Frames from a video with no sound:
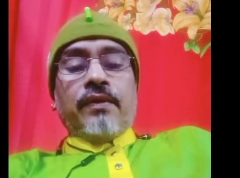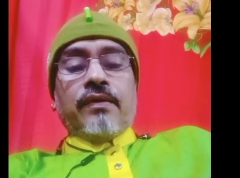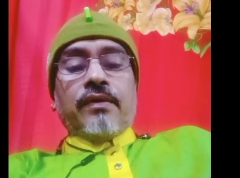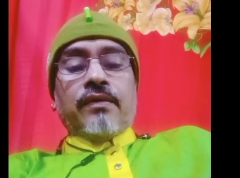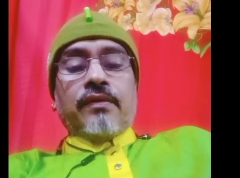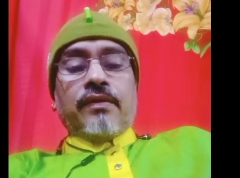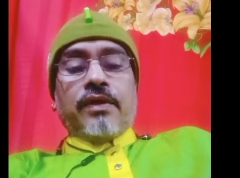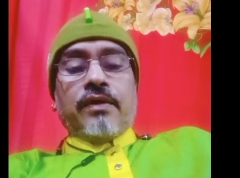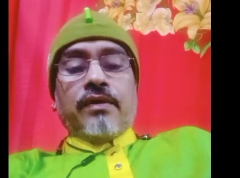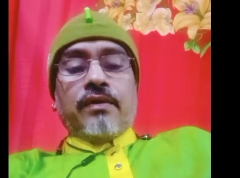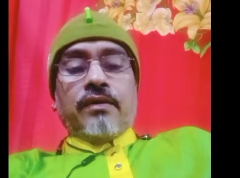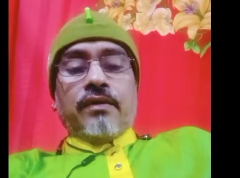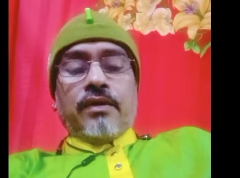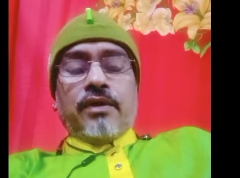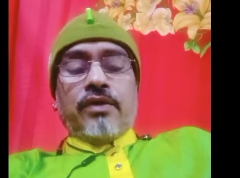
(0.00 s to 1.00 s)
Then
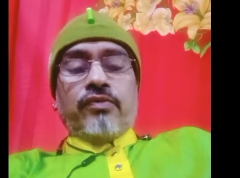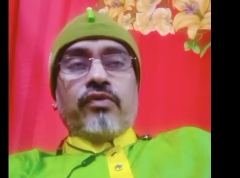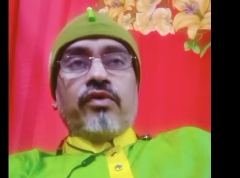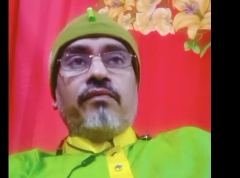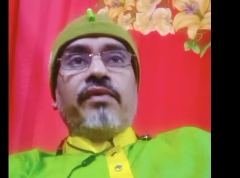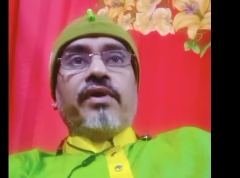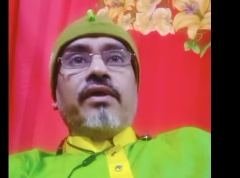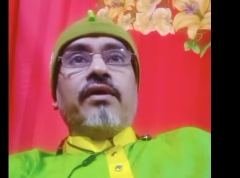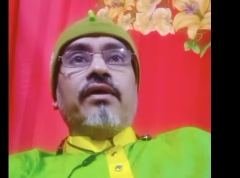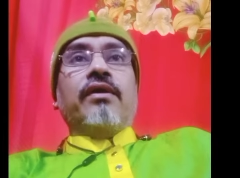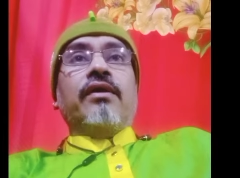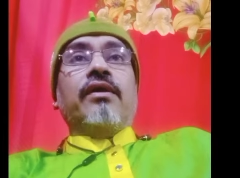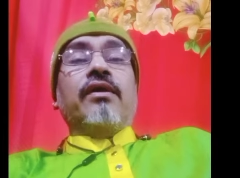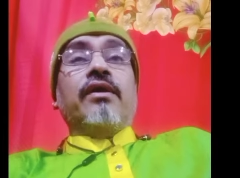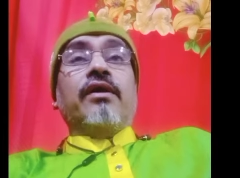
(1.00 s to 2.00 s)
it will be
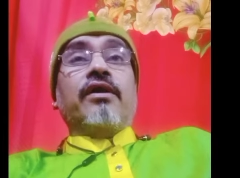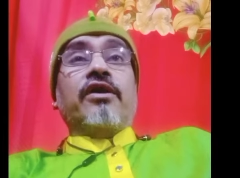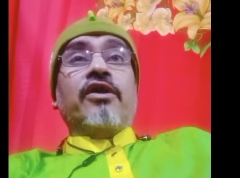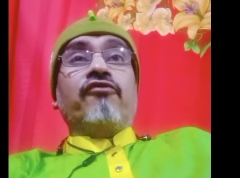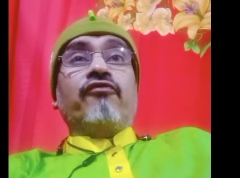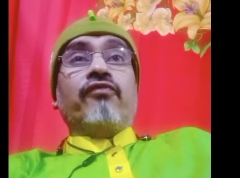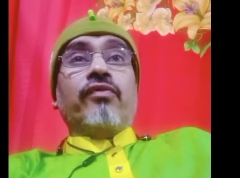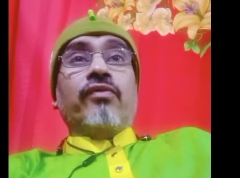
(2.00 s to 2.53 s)
grateful